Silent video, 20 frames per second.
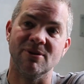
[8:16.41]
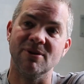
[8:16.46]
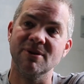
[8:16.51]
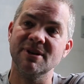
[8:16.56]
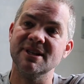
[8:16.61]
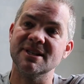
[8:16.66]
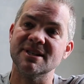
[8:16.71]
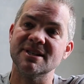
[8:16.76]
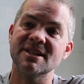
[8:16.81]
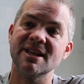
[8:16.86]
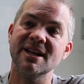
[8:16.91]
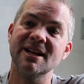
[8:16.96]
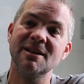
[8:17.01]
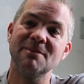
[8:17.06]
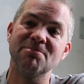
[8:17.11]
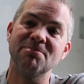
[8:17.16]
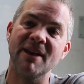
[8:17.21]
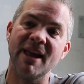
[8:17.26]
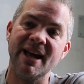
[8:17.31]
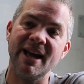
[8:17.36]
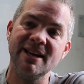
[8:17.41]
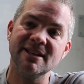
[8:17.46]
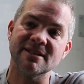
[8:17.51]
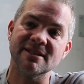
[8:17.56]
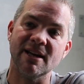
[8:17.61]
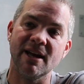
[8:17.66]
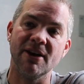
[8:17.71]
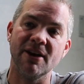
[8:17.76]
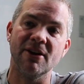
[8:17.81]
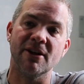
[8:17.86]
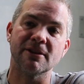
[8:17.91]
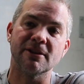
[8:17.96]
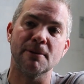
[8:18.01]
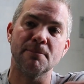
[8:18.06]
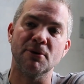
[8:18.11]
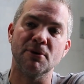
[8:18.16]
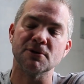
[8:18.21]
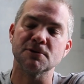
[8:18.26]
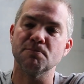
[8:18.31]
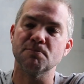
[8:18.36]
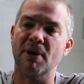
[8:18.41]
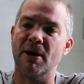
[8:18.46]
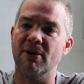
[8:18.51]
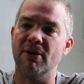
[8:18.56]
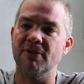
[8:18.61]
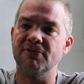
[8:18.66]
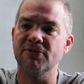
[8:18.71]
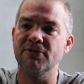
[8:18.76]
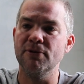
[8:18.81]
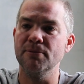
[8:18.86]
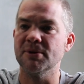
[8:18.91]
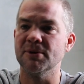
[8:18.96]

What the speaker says: Only a single plate and not the most powerful